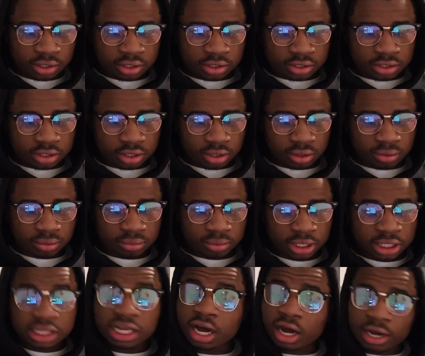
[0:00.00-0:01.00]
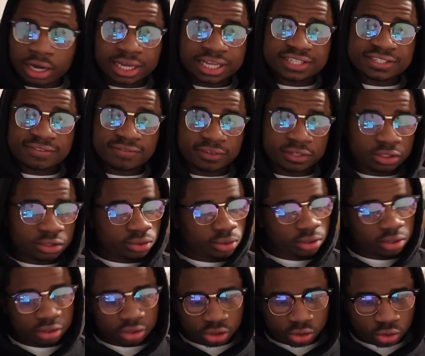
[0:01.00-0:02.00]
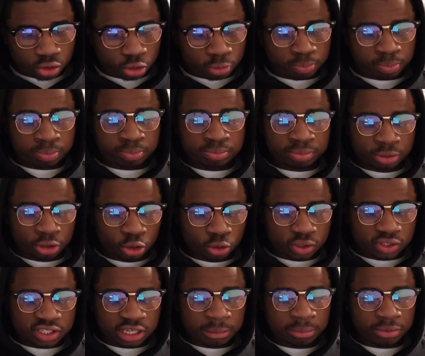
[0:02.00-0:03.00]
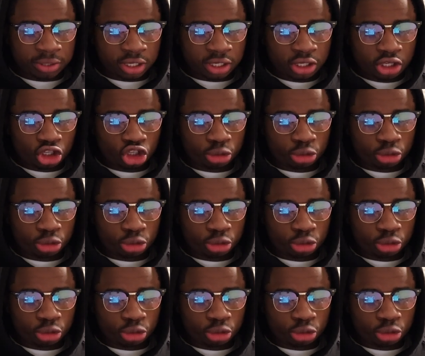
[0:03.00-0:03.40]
So against the Philidor, you do the same thing.